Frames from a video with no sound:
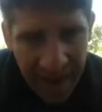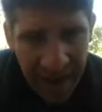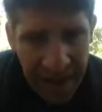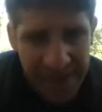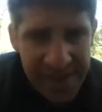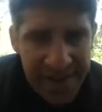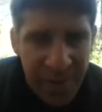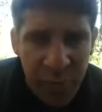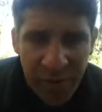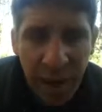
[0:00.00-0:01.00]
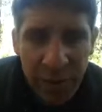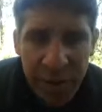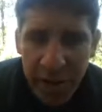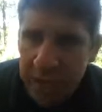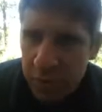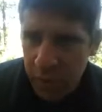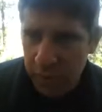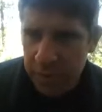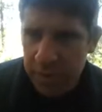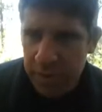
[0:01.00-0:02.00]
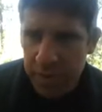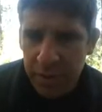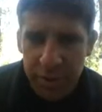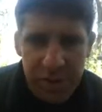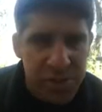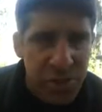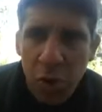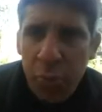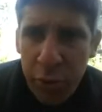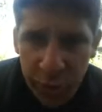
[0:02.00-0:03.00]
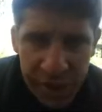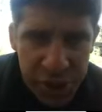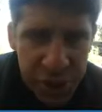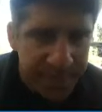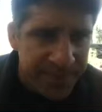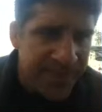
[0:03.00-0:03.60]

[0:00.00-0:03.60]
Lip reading: And he said, without contraries, there is no progression.